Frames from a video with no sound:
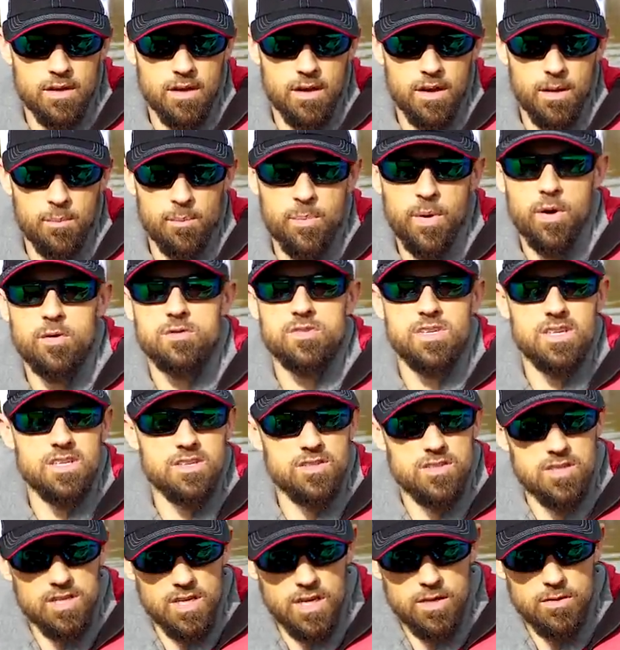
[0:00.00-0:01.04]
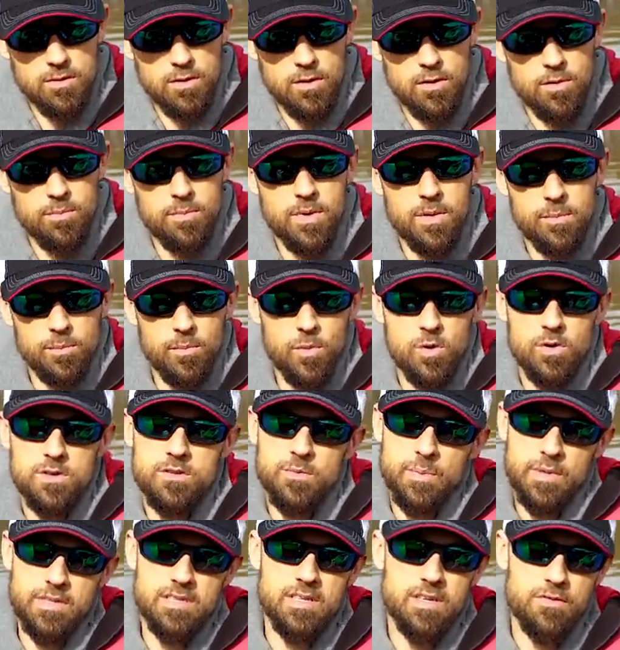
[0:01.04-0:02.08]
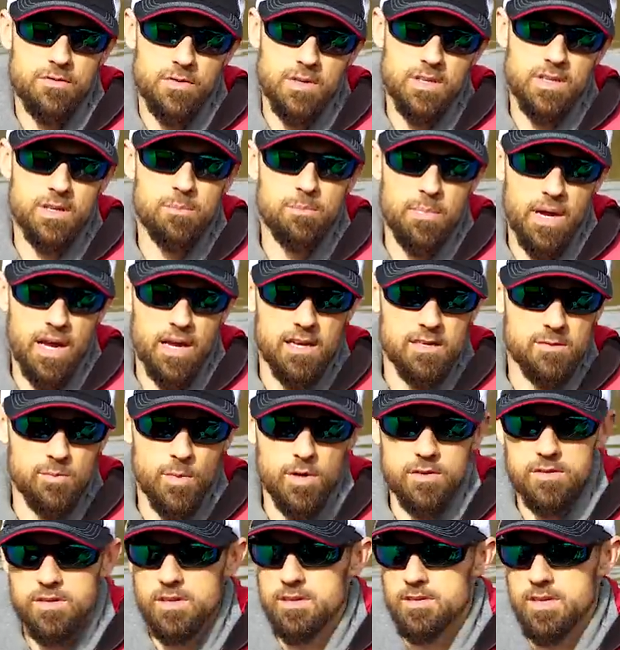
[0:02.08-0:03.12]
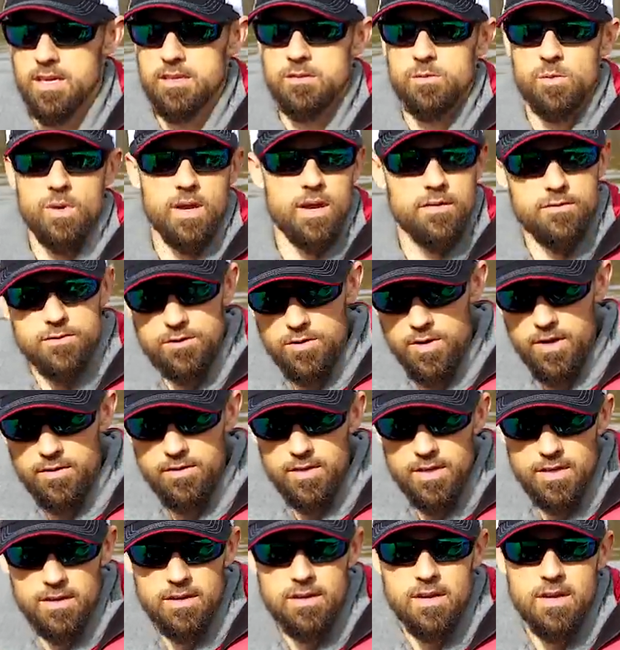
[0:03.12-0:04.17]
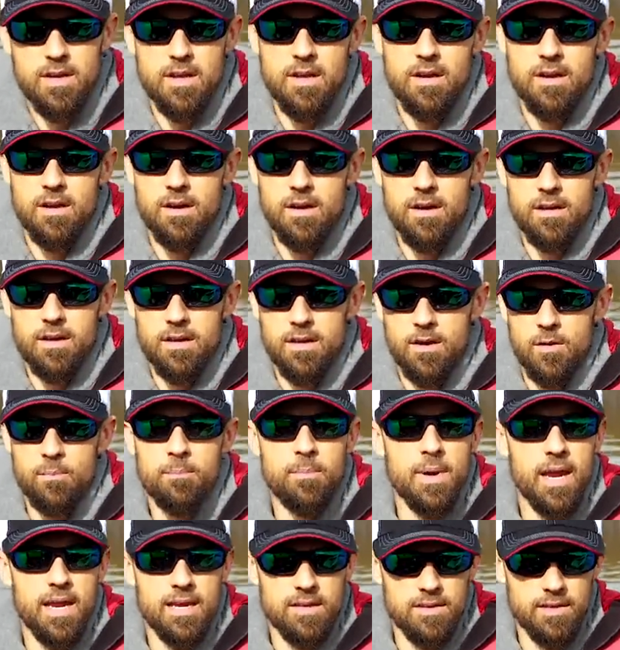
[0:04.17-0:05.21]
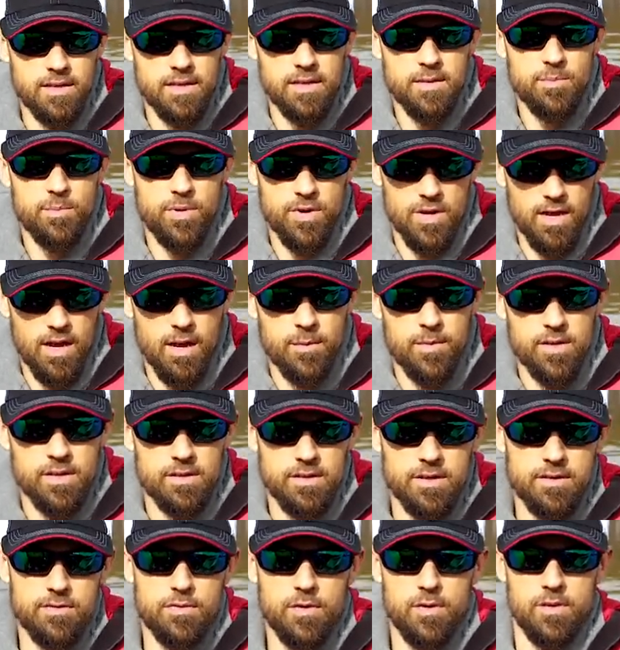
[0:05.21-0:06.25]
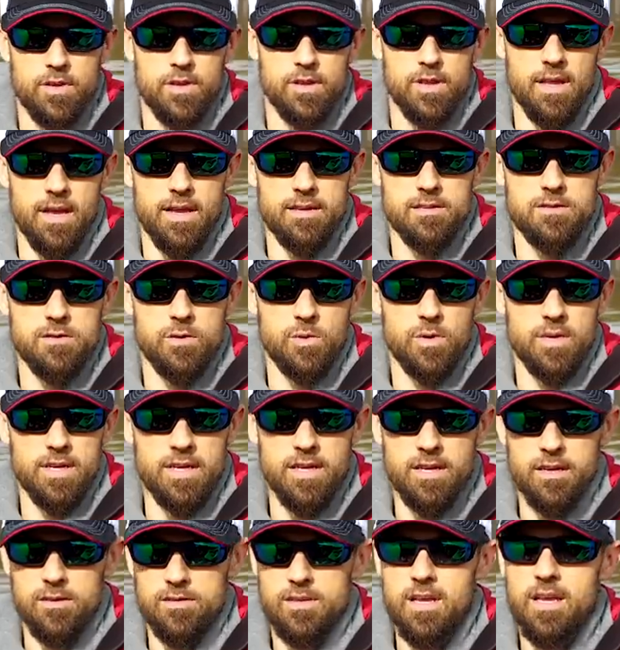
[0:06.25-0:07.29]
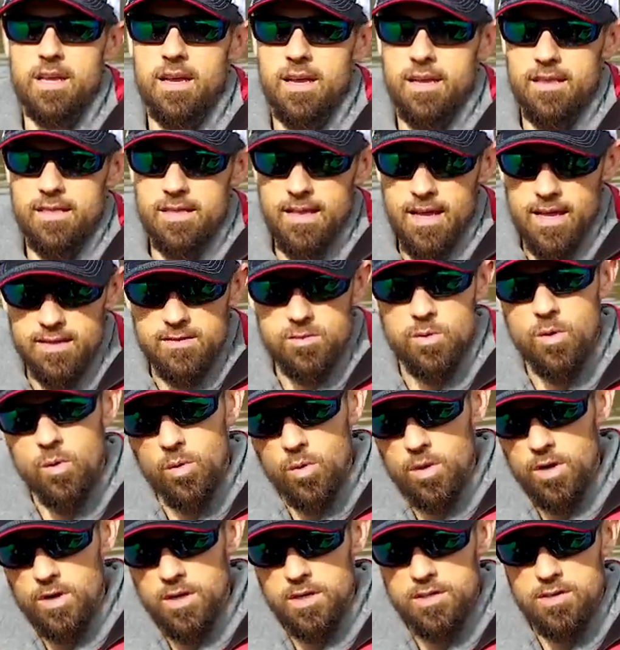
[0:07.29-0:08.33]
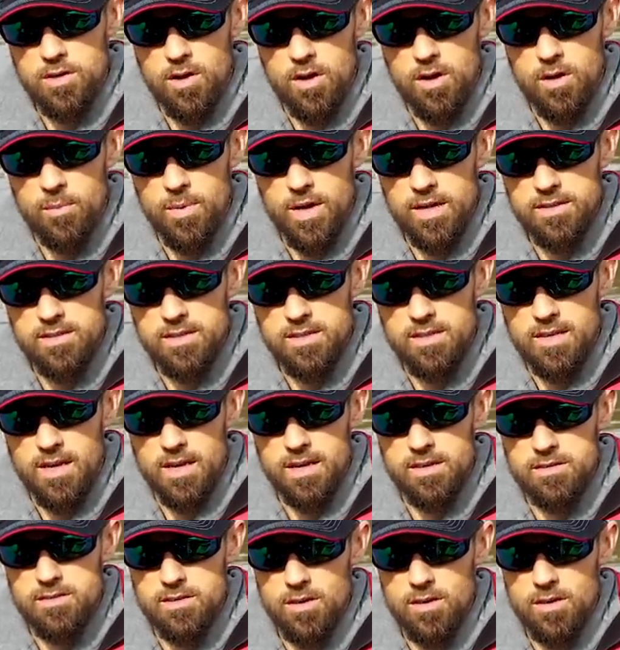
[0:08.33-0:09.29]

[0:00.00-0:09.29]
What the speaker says: Boats in general, but more specifically bass boats, because that's what I've driven, you know, mainly, predominantly for the last 20 years, and that's what we're going to talk about today.